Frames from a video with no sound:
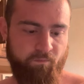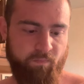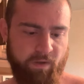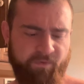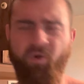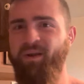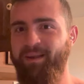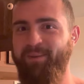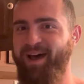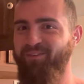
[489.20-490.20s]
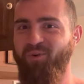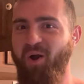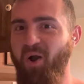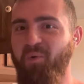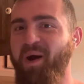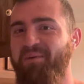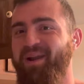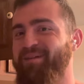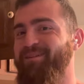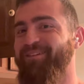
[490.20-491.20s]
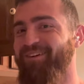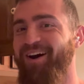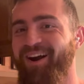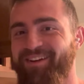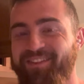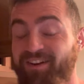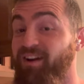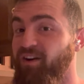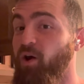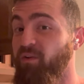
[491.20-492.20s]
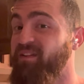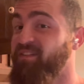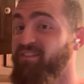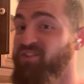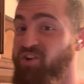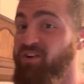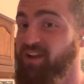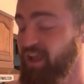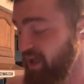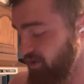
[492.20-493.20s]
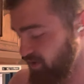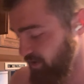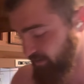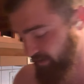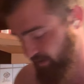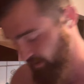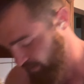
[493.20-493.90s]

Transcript: Of course I'm not wrong. Why would I be wrong? There are no sugar alcohols in there.